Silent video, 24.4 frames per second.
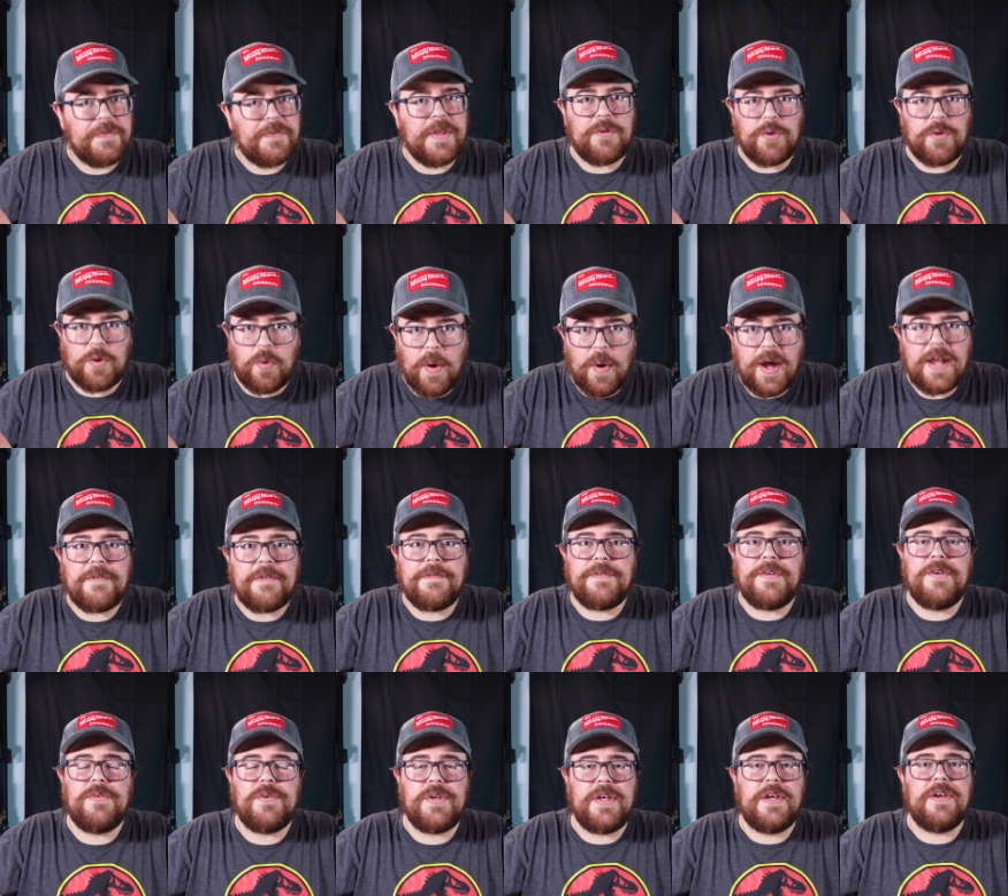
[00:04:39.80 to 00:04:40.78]
quite a
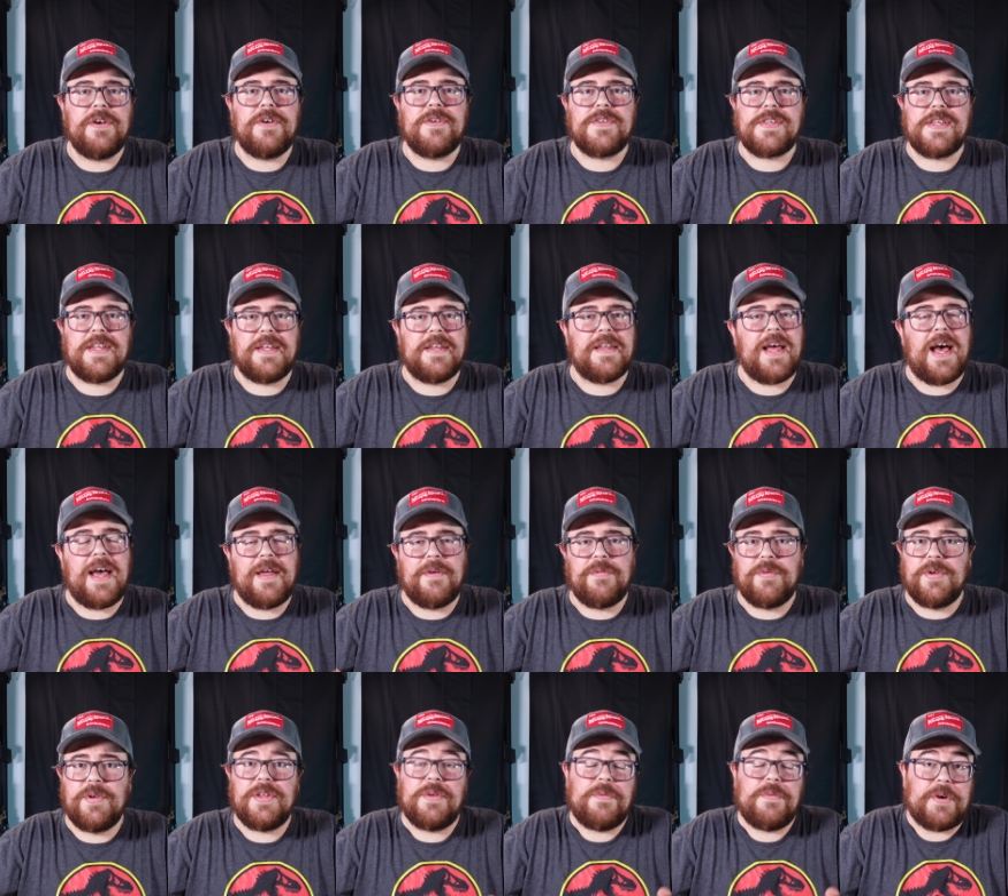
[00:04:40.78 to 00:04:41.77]
few years, and I
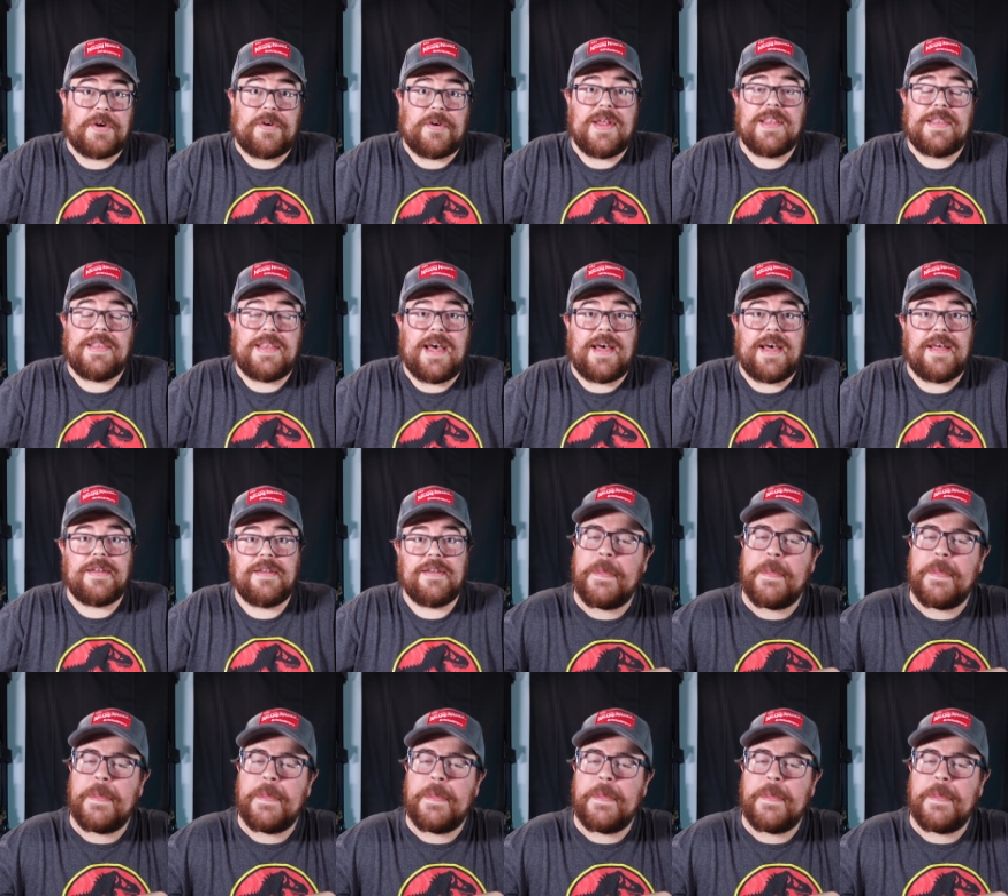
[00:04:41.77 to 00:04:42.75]
really regret that.
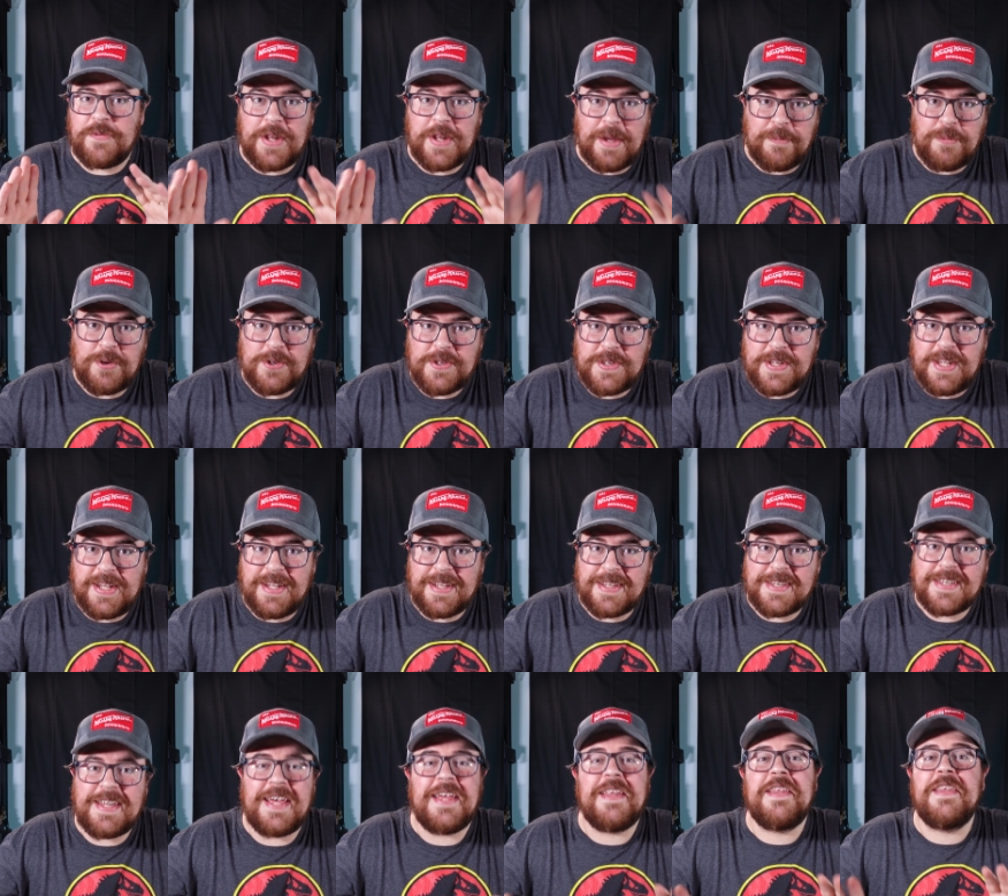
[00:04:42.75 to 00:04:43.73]
All right, so number
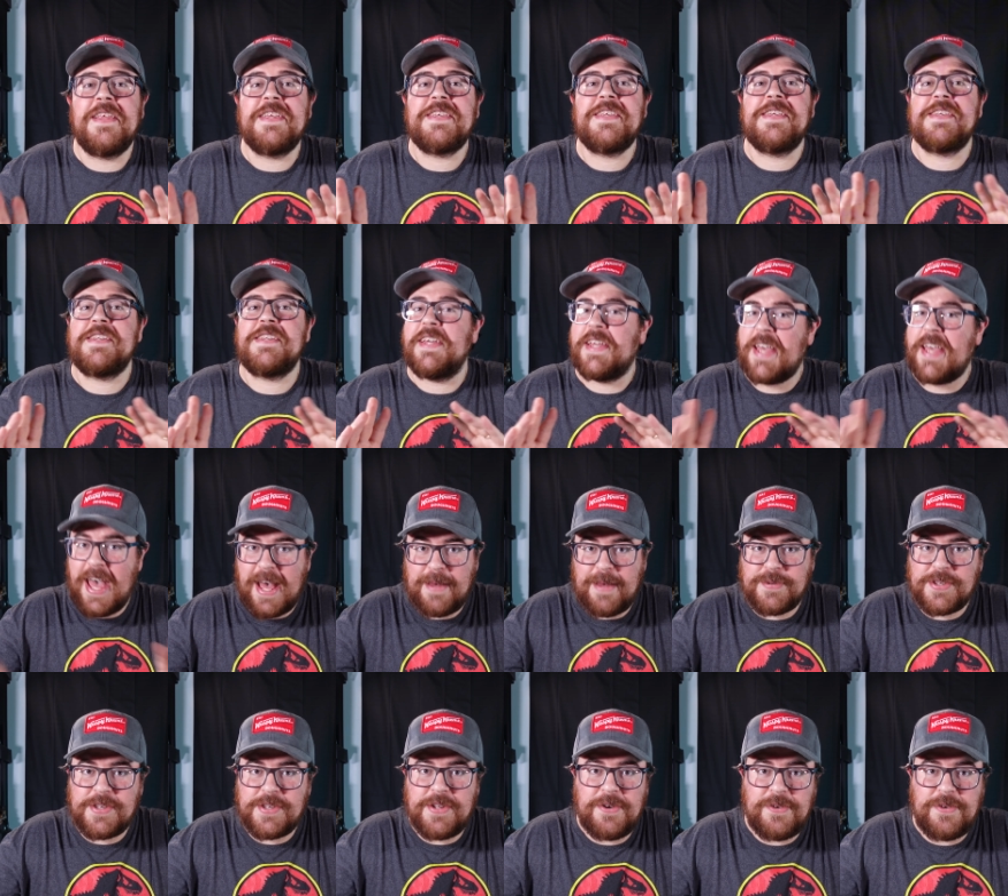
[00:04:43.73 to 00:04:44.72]
six, and this is the
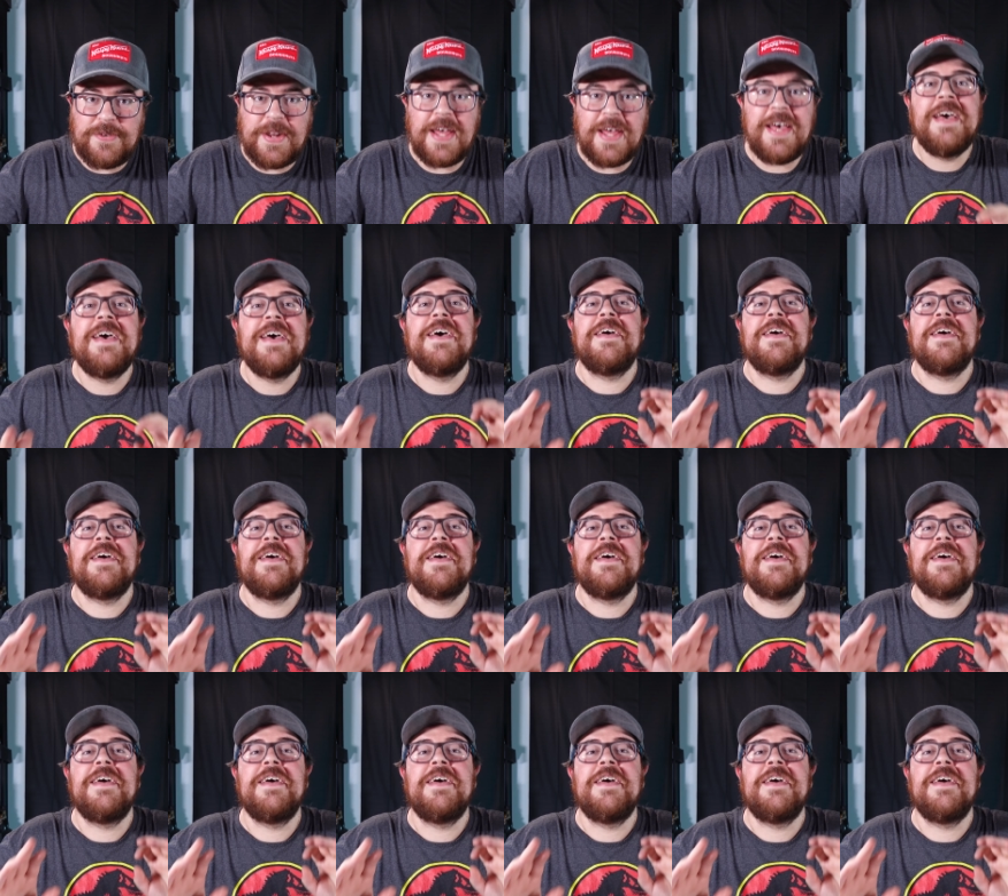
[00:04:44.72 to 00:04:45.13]
capstone.